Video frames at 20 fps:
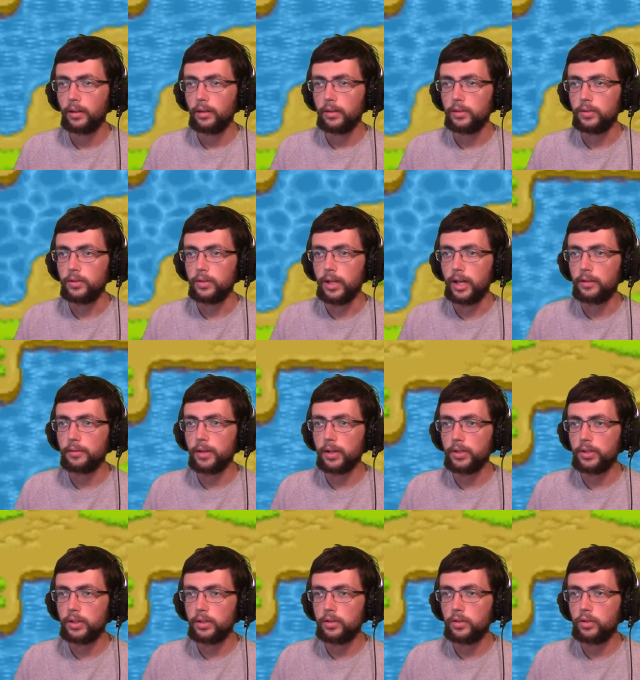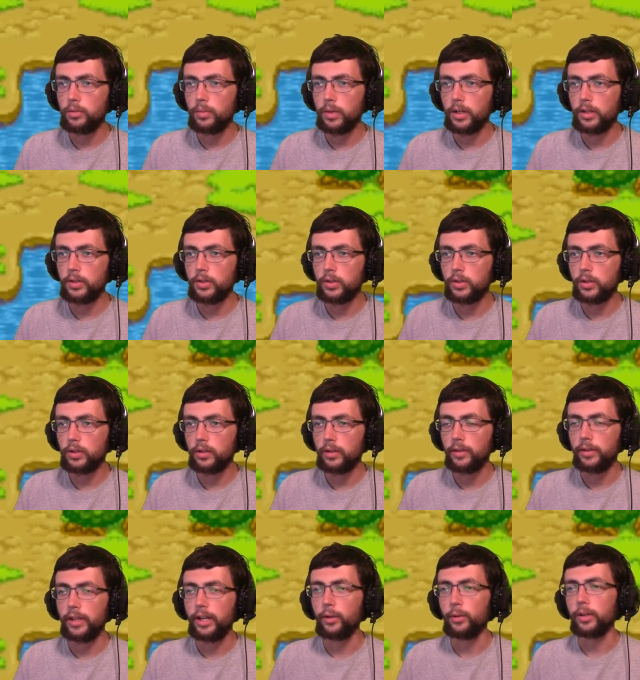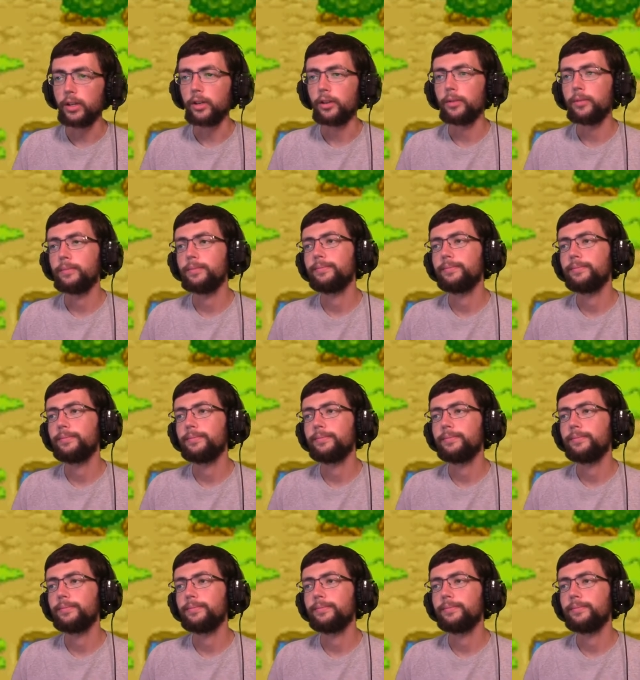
Do not rush in too much. There we go.